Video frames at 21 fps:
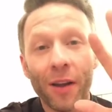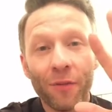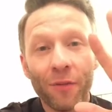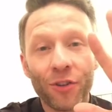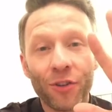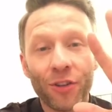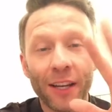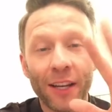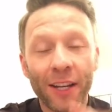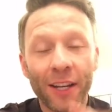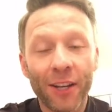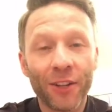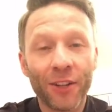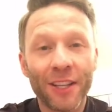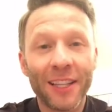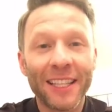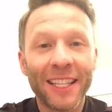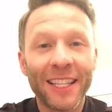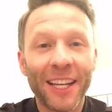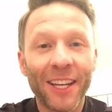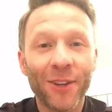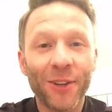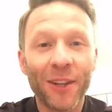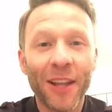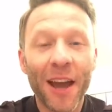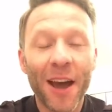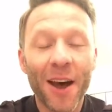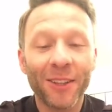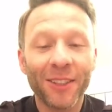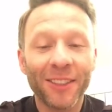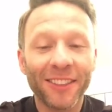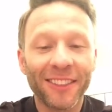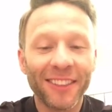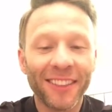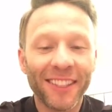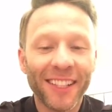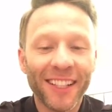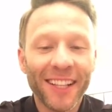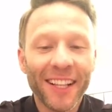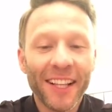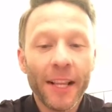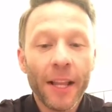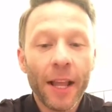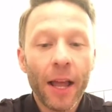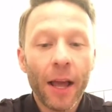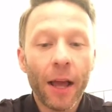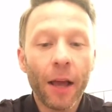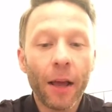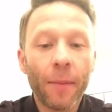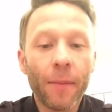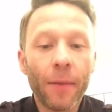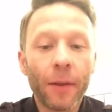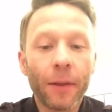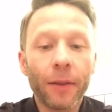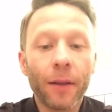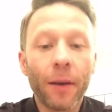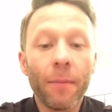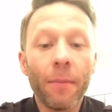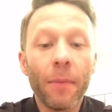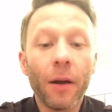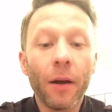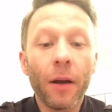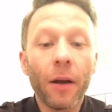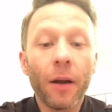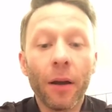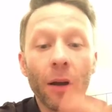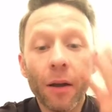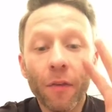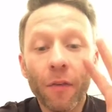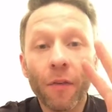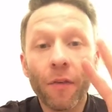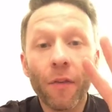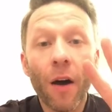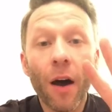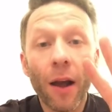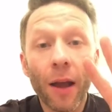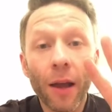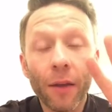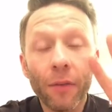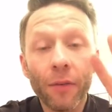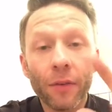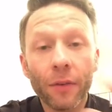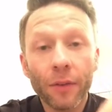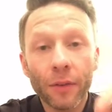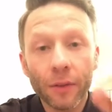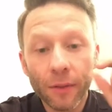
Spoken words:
Virginia, good to see you in the house. Number 5.